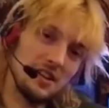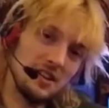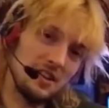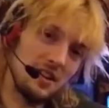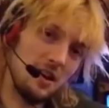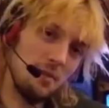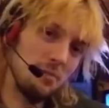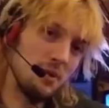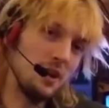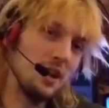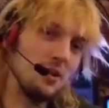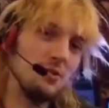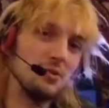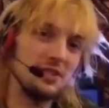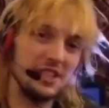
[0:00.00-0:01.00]
I'll put it all
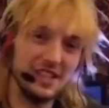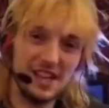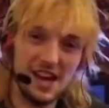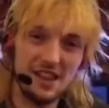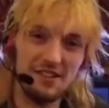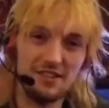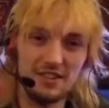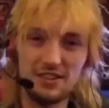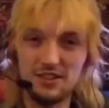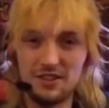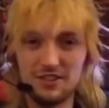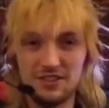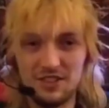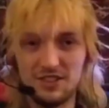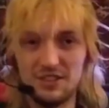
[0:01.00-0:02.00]
together, and
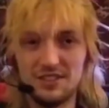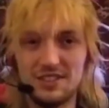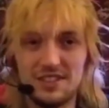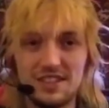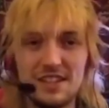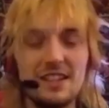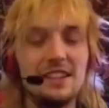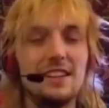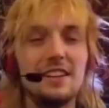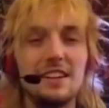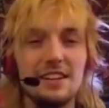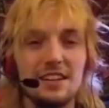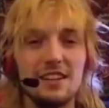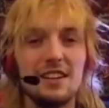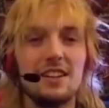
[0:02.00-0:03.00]
you'll see
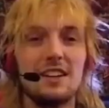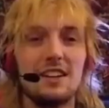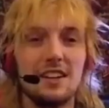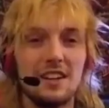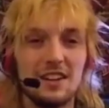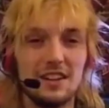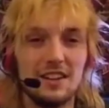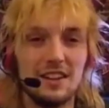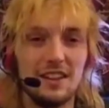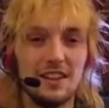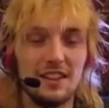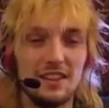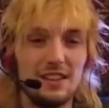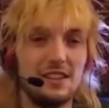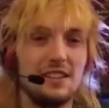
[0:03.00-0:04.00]
the
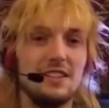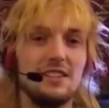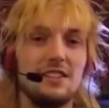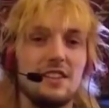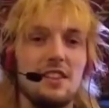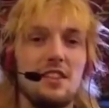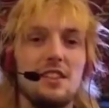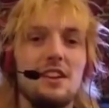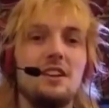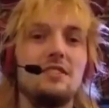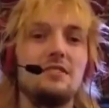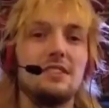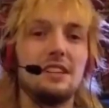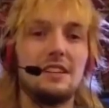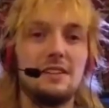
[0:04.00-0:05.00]
thing of
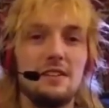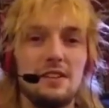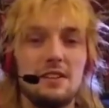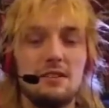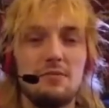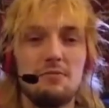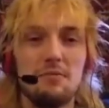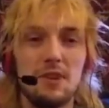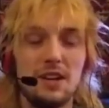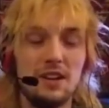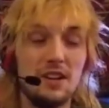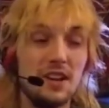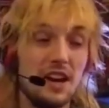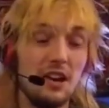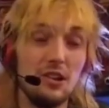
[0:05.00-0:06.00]
it. I don't know
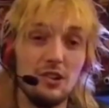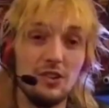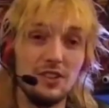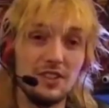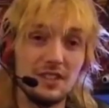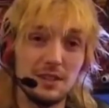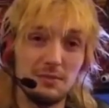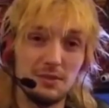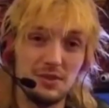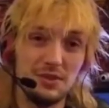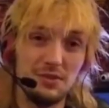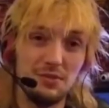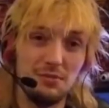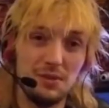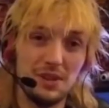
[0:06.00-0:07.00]
how long this episode will
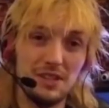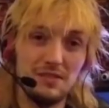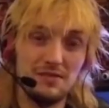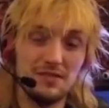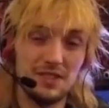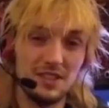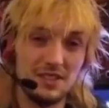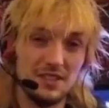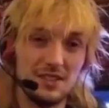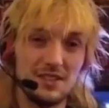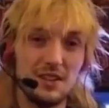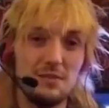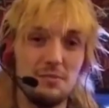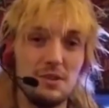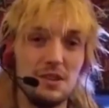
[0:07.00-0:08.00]
be because it's going to be